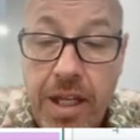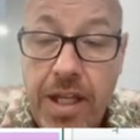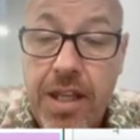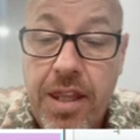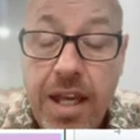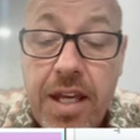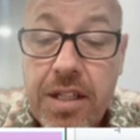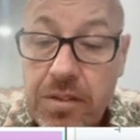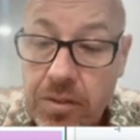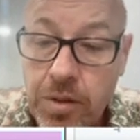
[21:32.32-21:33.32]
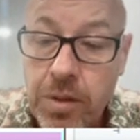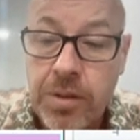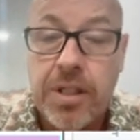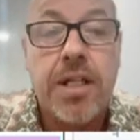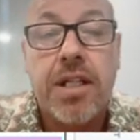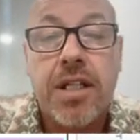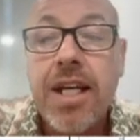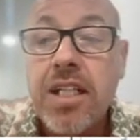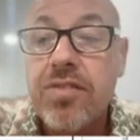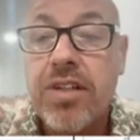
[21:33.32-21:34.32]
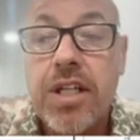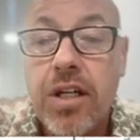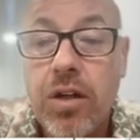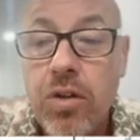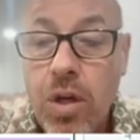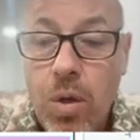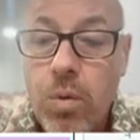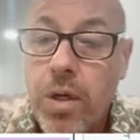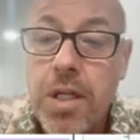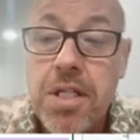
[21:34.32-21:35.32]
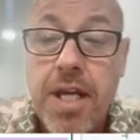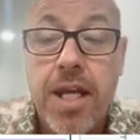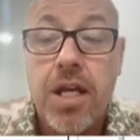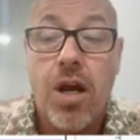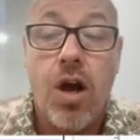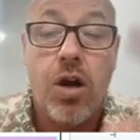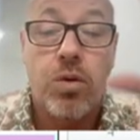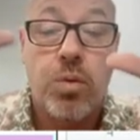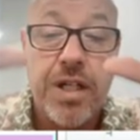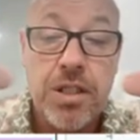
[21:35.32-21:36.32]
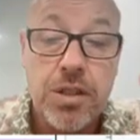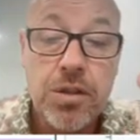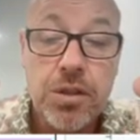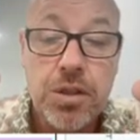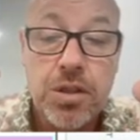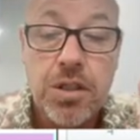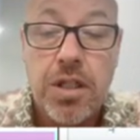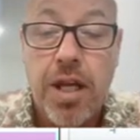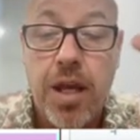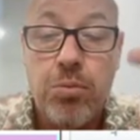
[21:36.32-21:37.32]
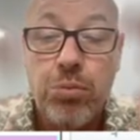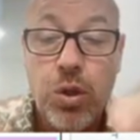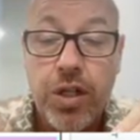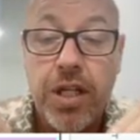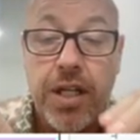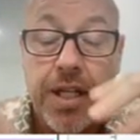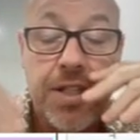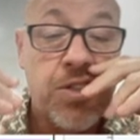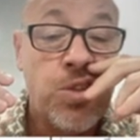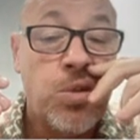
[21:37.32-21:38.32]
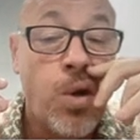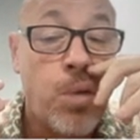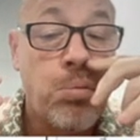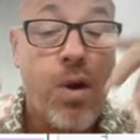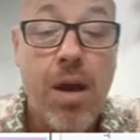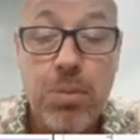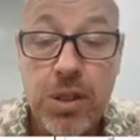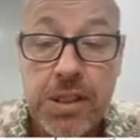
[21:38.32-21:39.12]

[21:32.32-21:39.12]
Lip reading: And then, in the next video, we're going to take our research and put it into our proper